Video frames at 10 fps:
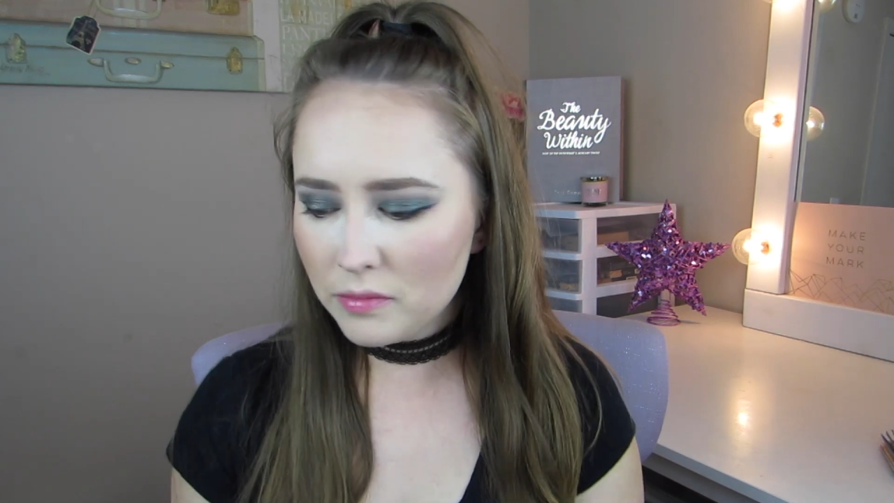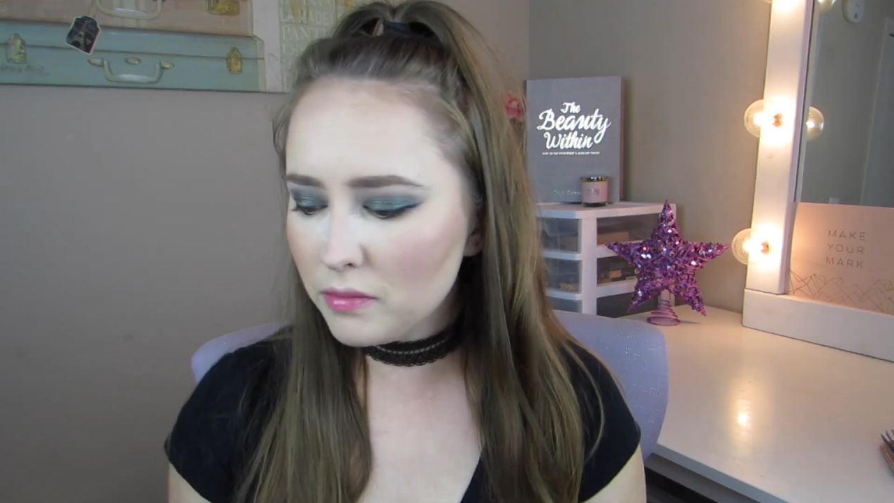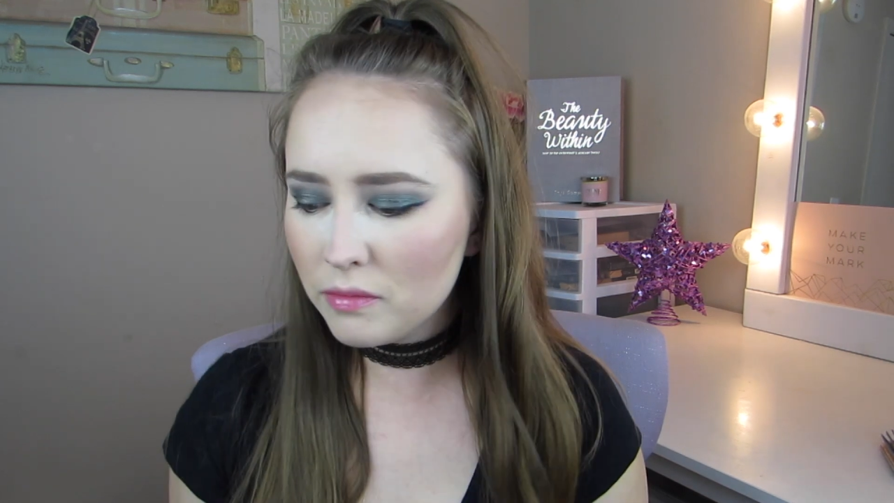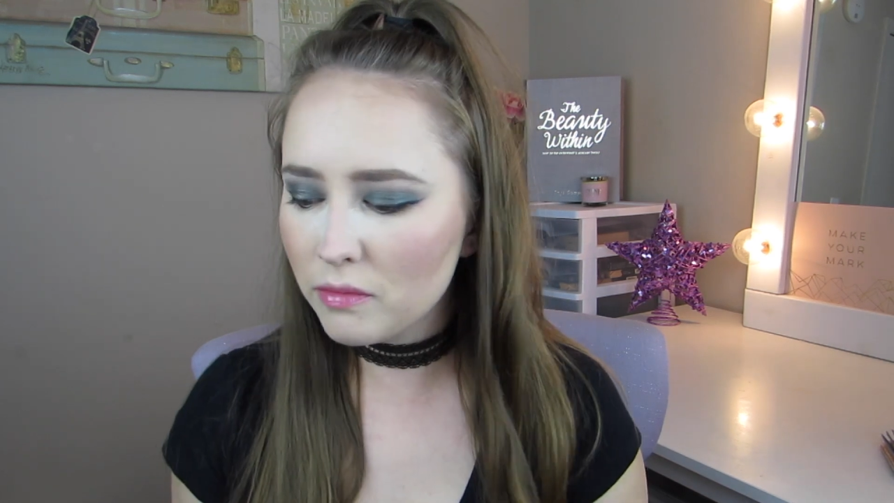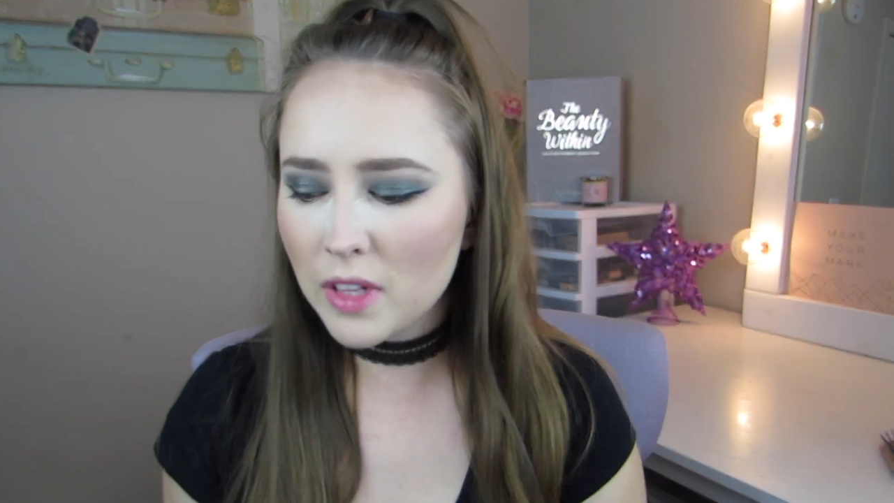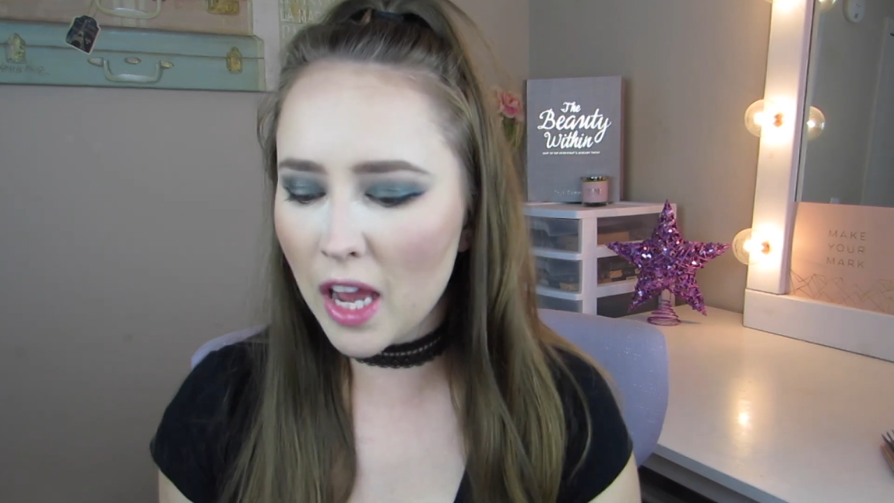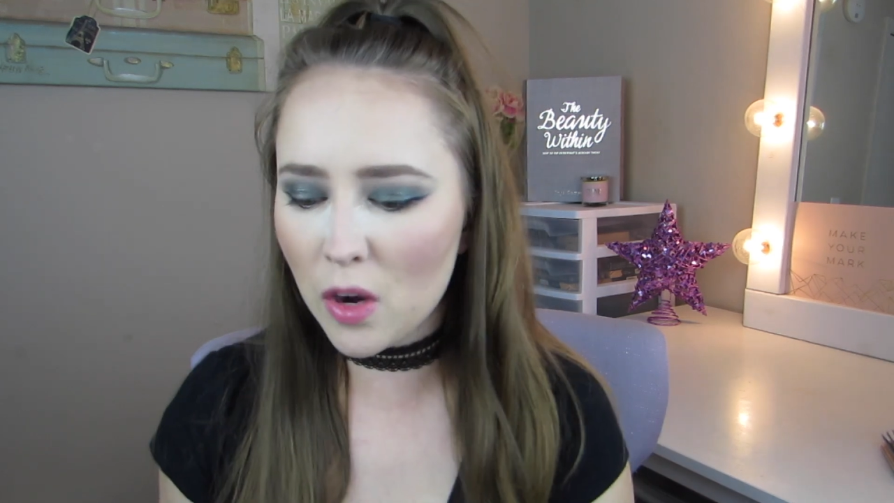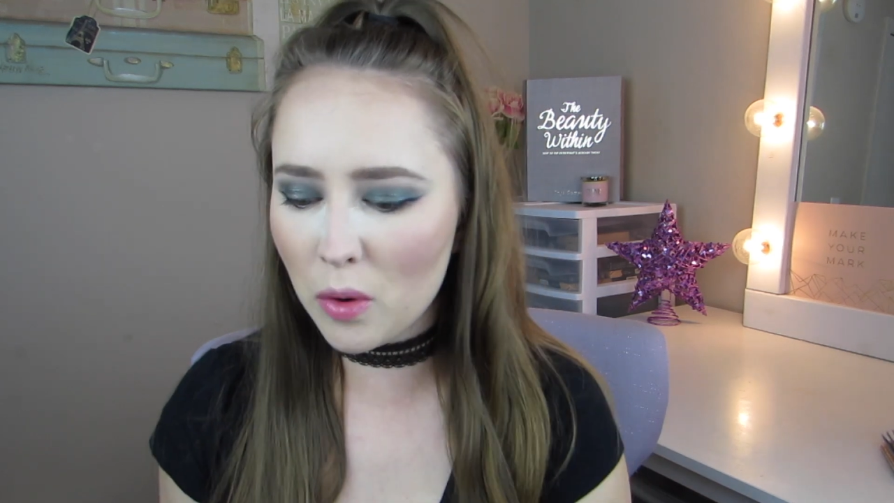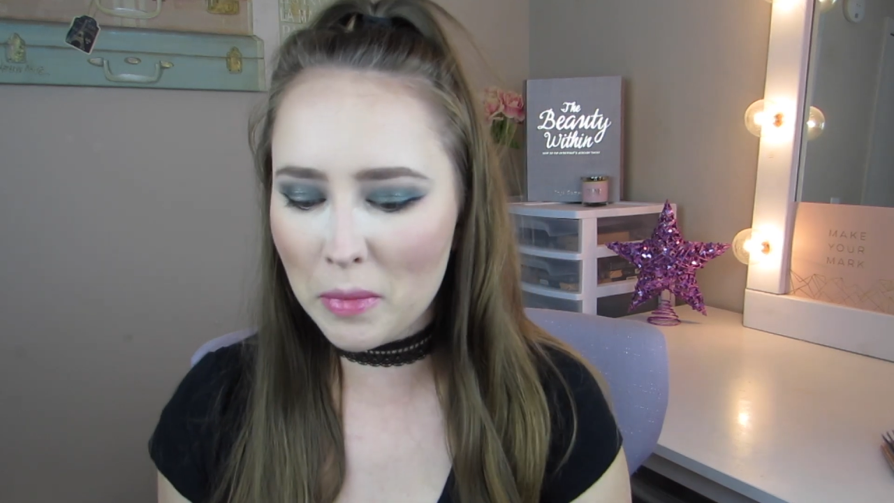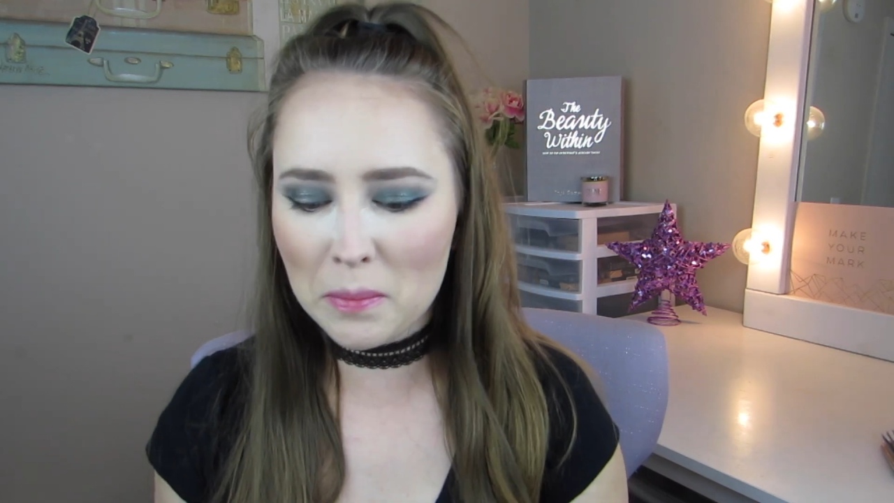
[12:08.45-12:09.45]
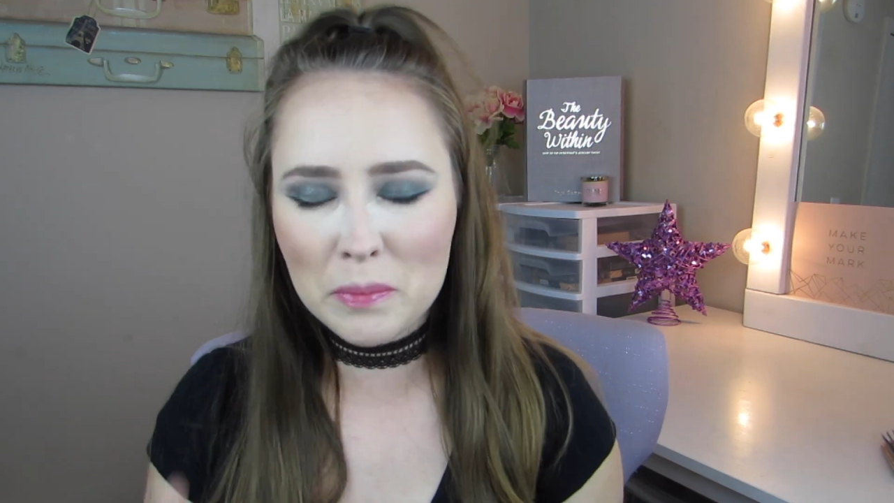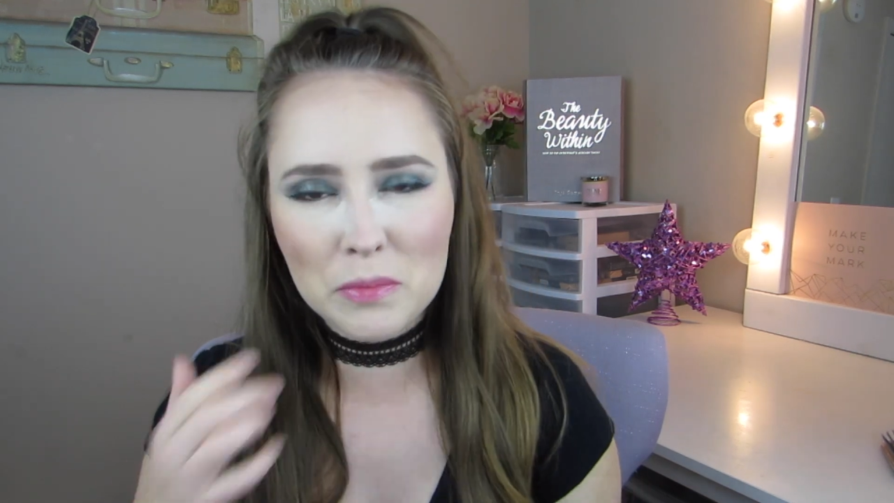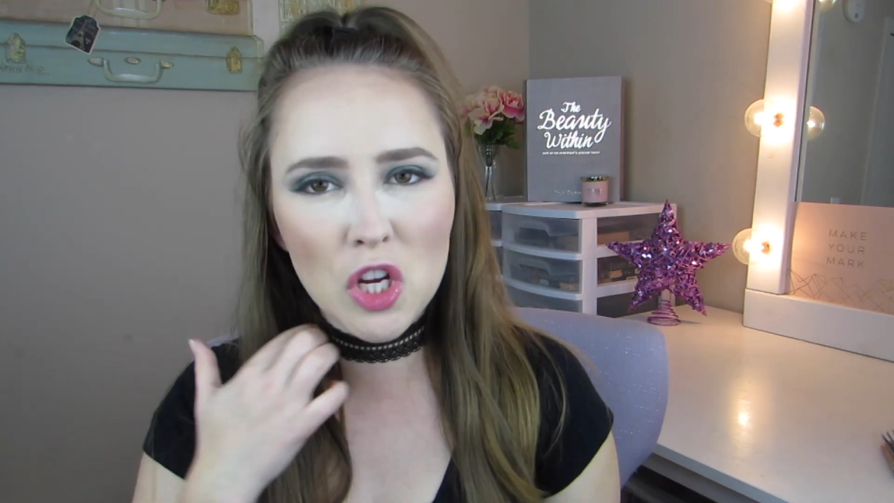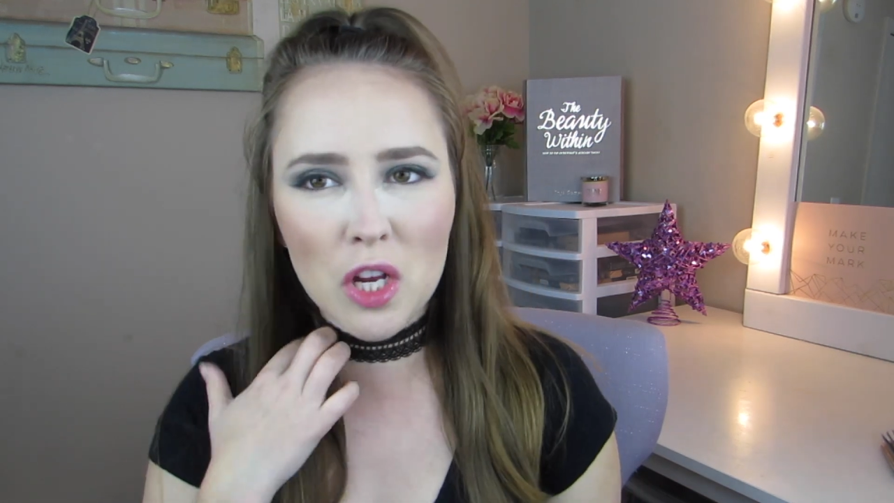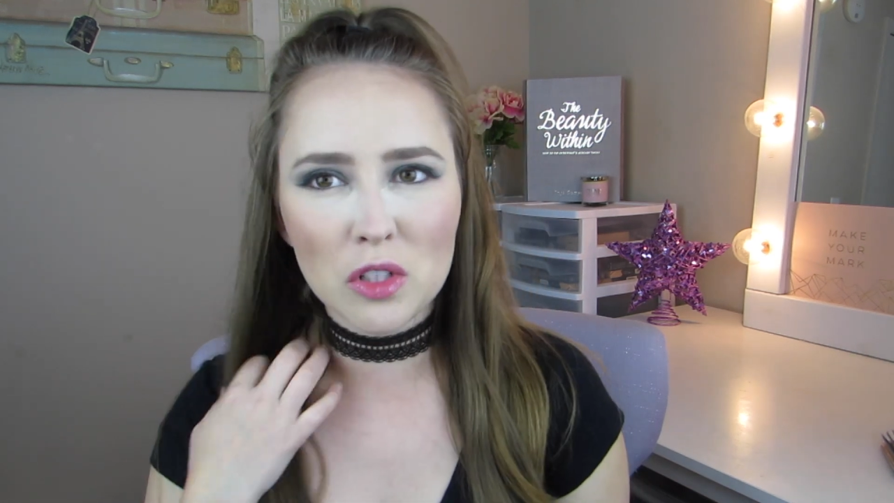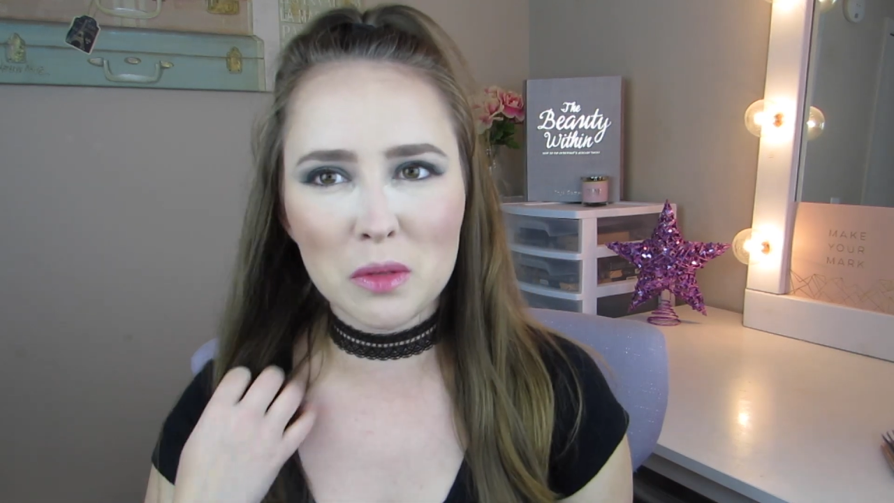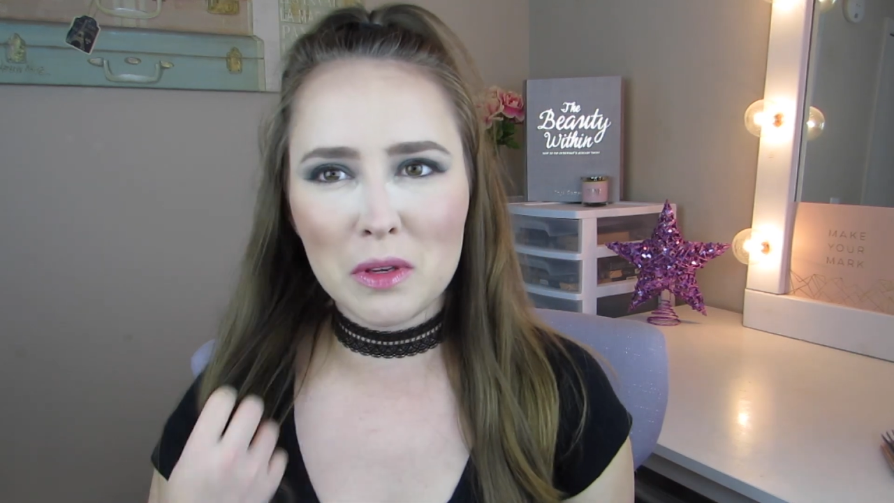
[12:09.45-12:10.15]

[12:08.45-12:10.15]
I don't want my channel to